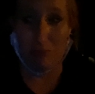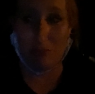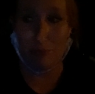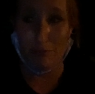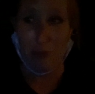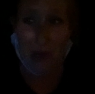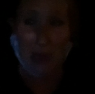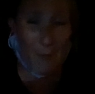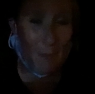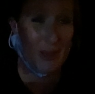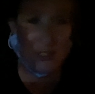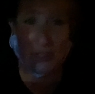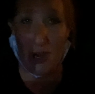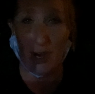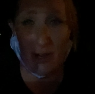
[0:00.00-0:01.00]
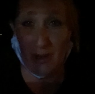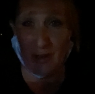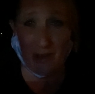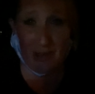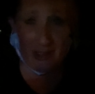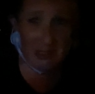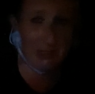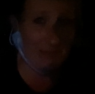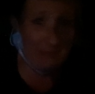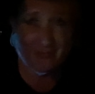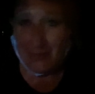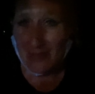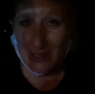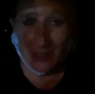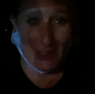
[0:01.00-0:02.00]
pick up my daughter because
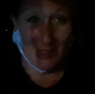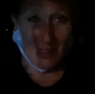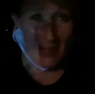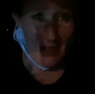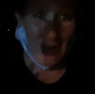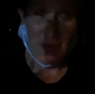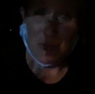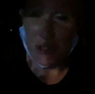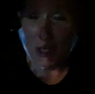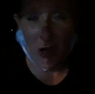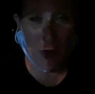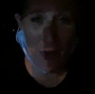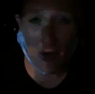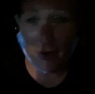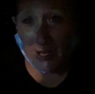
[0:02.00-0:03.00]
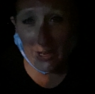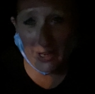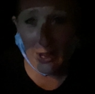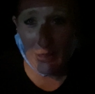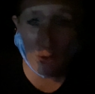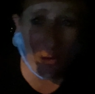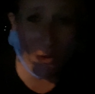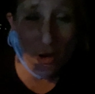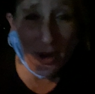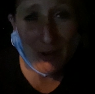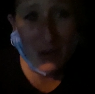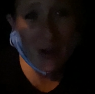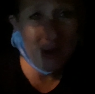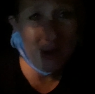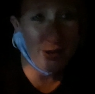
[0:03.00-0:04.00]
I'm sure I won't get another
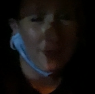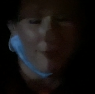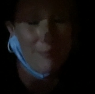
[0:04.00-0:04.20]
order